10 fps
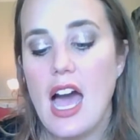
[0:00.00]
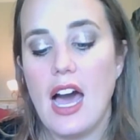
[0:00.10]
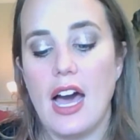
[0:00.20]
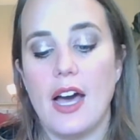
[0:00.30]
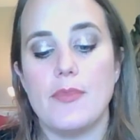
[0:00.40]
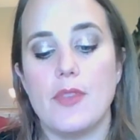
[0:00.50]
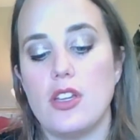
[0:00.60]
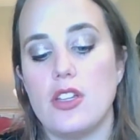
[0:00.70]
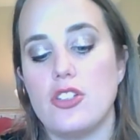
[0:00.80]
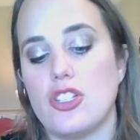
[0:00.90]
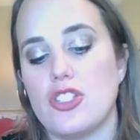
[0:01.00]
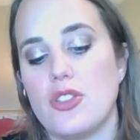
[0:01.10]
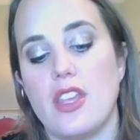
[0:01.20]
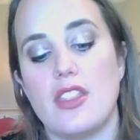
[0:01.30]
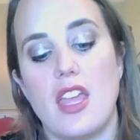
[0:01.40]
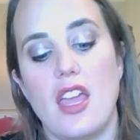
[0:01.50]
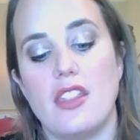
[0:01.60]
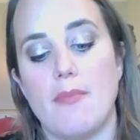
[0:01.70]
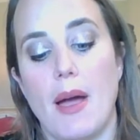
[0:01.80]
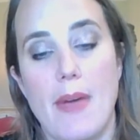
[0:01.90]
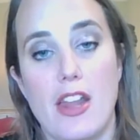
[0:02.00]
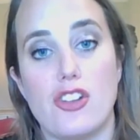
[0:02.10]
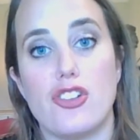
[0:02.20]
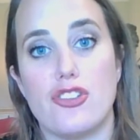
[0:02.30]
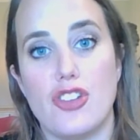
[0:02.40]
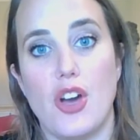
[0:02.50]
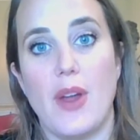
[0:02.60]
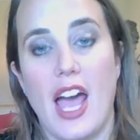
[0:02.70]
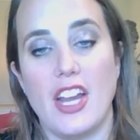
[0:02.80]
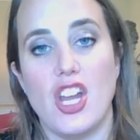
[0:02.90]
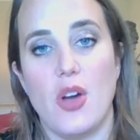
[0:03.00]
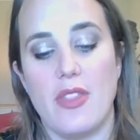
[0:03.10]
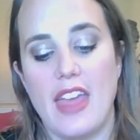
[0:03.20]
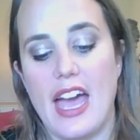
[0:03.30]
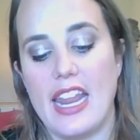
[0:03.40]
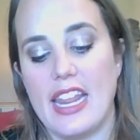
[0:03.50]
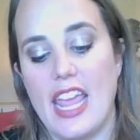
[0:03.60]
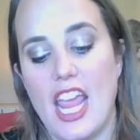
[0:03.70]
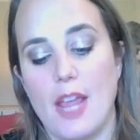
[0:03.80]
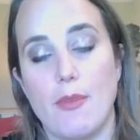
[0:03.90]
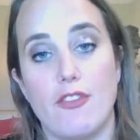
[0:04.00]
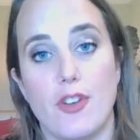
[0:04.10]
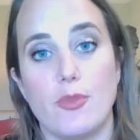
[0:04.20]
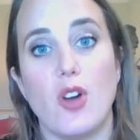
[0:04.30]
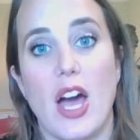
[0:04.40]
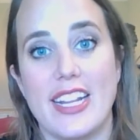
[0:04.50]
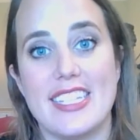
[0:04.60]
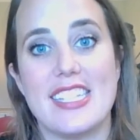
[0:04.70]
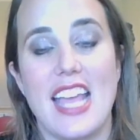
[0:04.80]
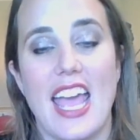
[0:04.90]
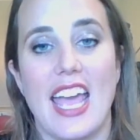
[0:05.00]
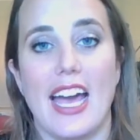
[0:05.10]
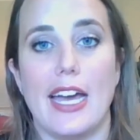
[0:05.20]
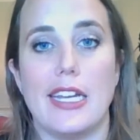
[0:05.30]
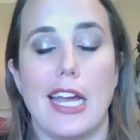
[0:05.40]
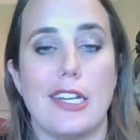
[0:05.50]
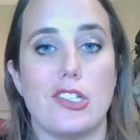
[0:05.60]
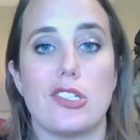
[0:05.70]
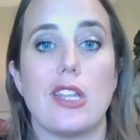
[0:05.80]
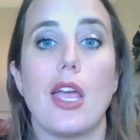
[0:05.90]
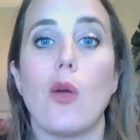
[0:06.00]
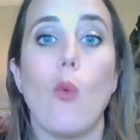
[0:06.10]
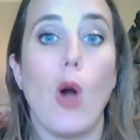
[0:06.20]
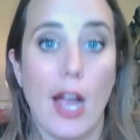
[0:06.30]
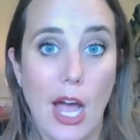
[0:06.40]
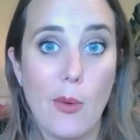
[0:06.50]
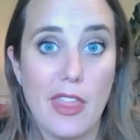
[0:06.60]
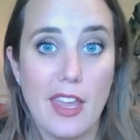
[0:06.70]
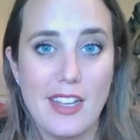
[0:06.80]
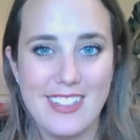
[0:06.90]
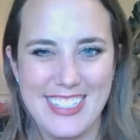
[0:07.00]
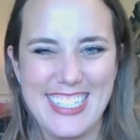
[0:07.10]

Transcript: um, just so that my managers know and I know that it came from gratis and I didn't just like walk out with it.